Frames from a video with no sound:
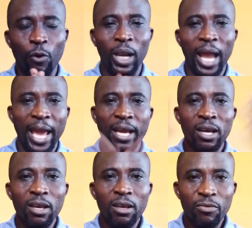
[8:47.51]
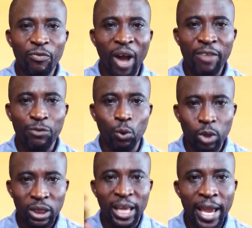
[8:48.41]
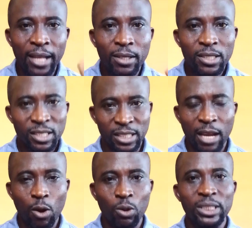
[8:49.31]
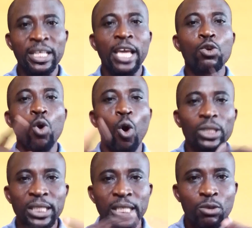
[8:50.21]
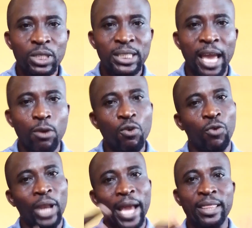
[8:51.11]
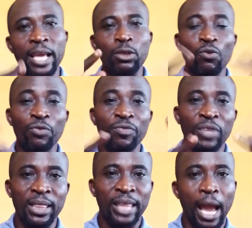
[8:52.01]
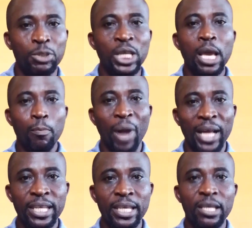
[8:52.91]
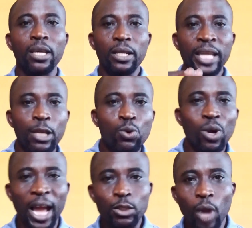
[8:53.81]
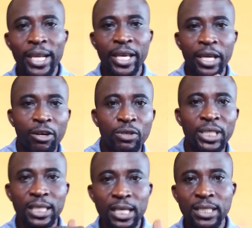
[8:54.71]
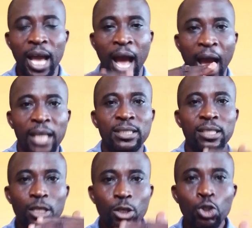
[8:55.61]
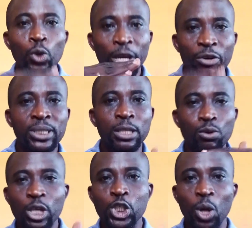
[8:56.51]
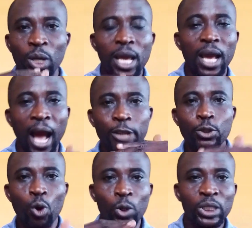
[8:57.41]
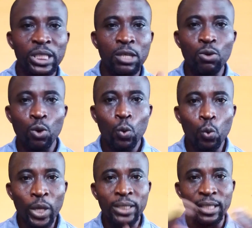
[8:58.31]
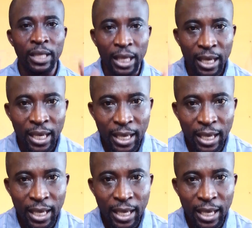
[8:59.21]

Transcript: for like 5 to 10 seconds. Then you continue the cycle for like 10 to 15 times per day. Then you gradually increase it as you increase the duration as you continue with the